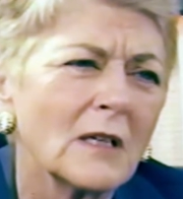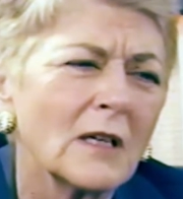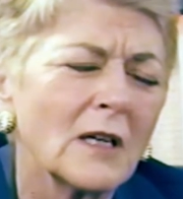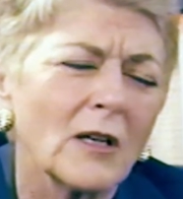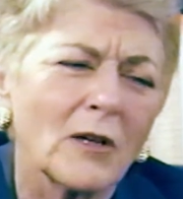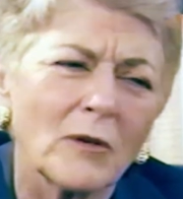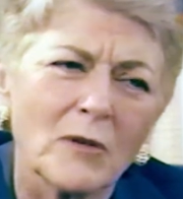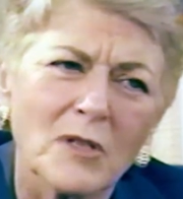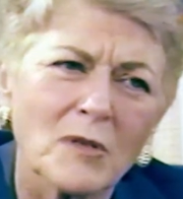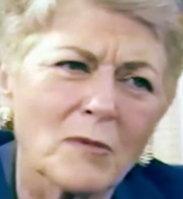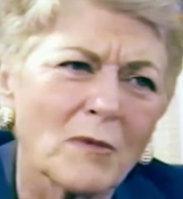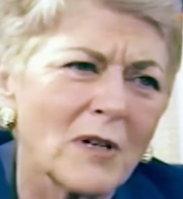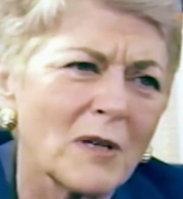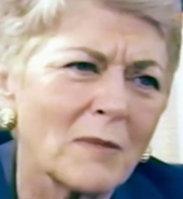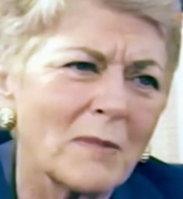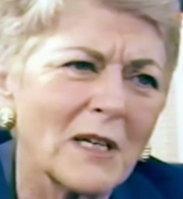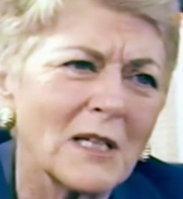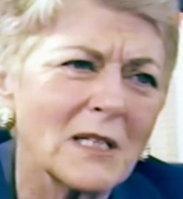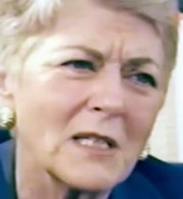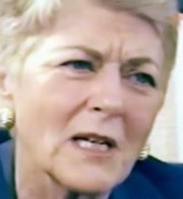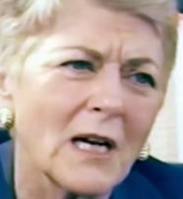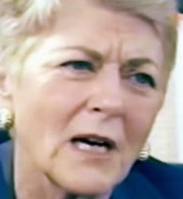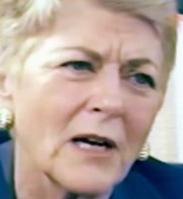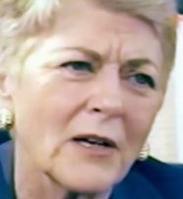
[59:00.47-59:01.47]
I always want to
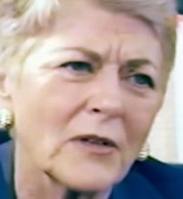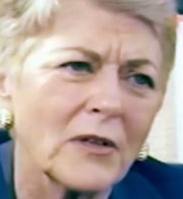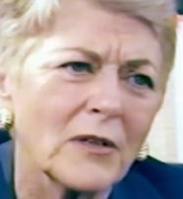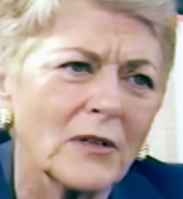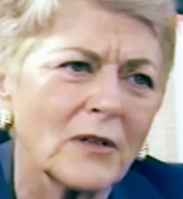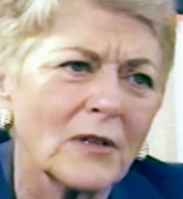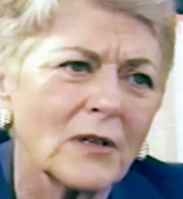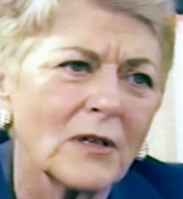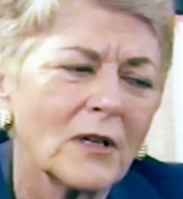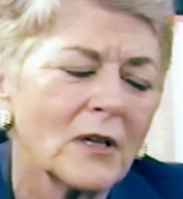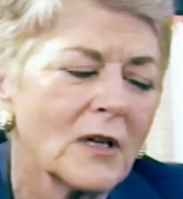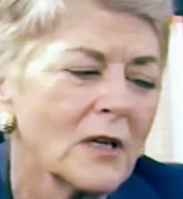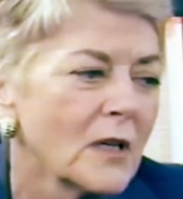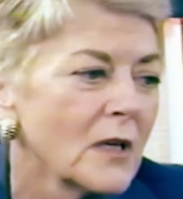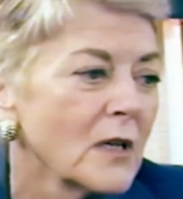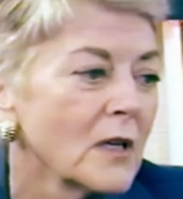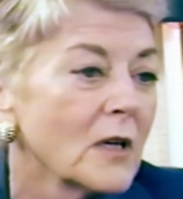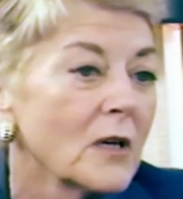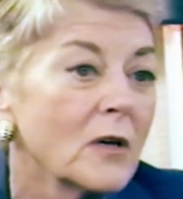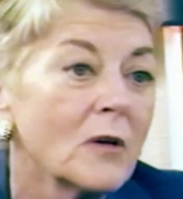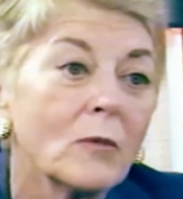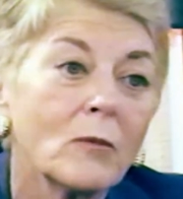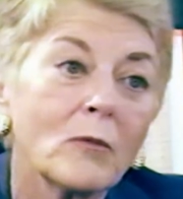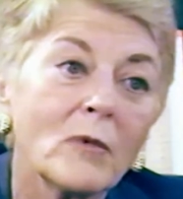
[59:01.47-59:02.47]
be a doctor.
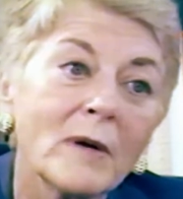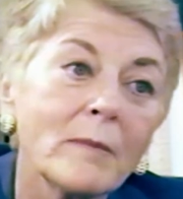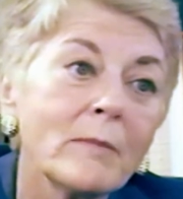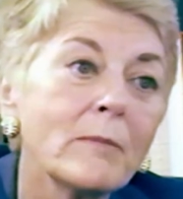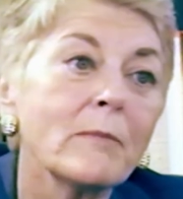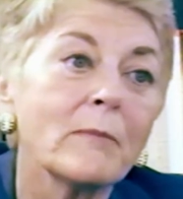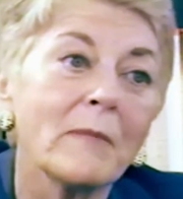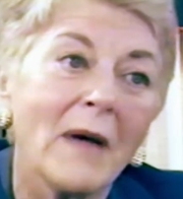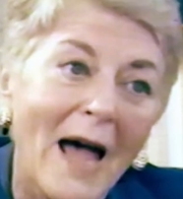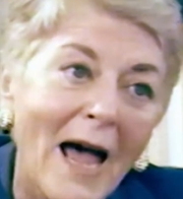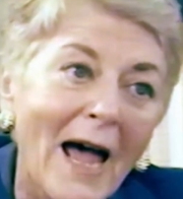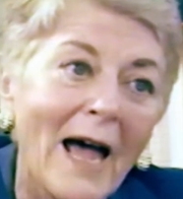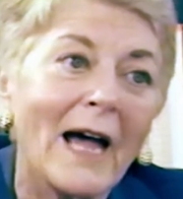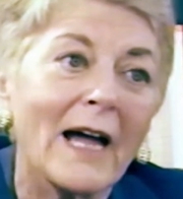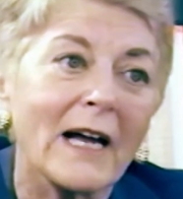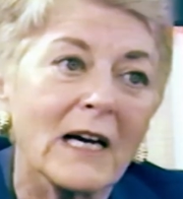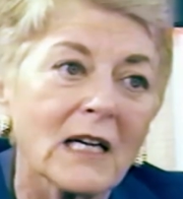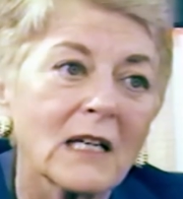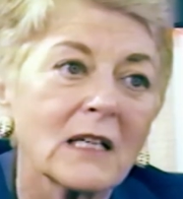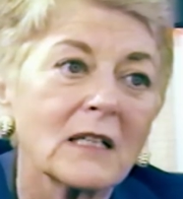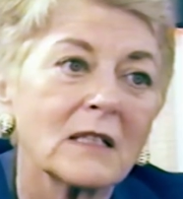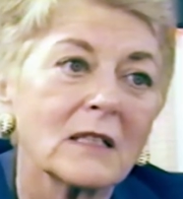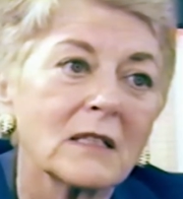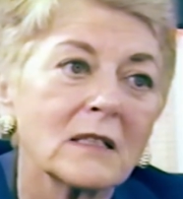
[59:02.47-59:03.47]
Went back.
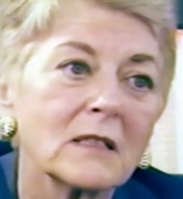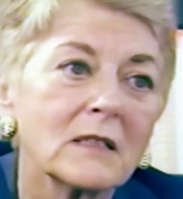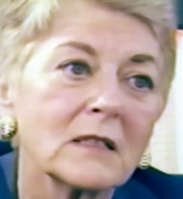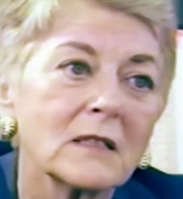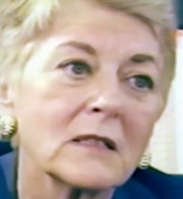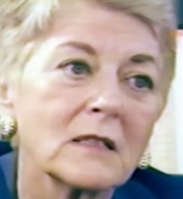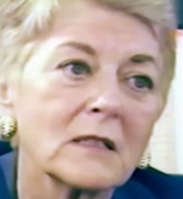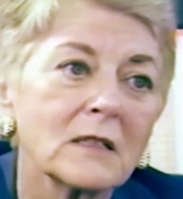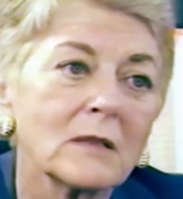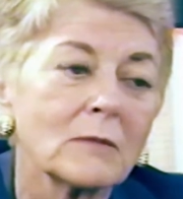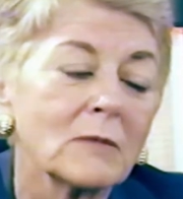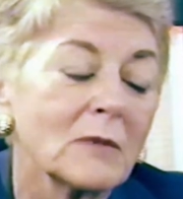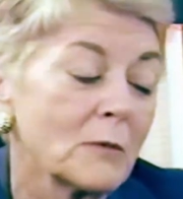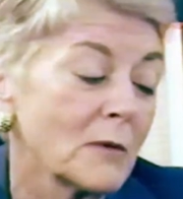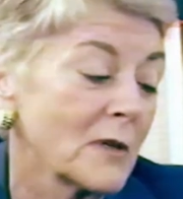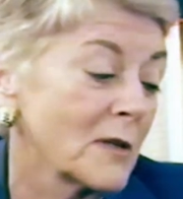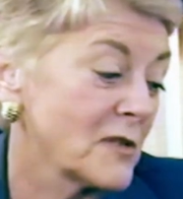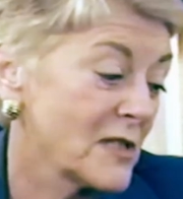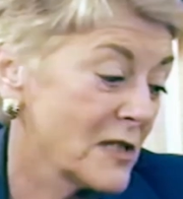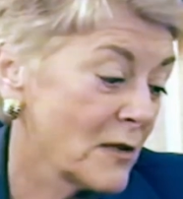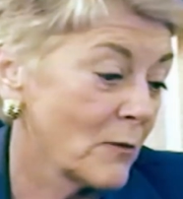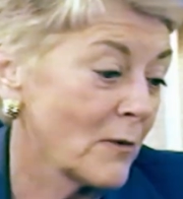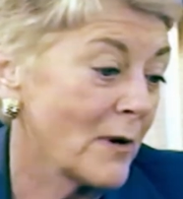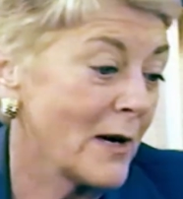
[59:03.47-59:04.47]
To, well, we
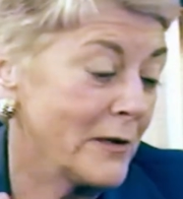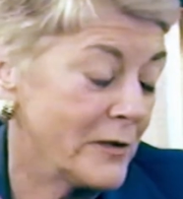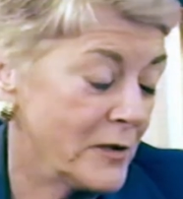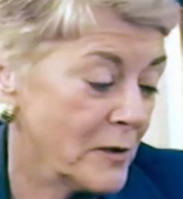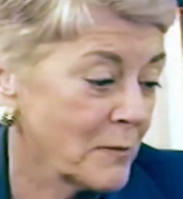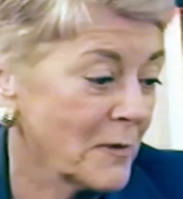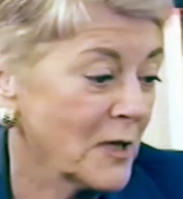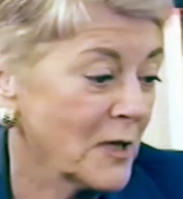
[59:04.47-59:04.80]
said, why didn't you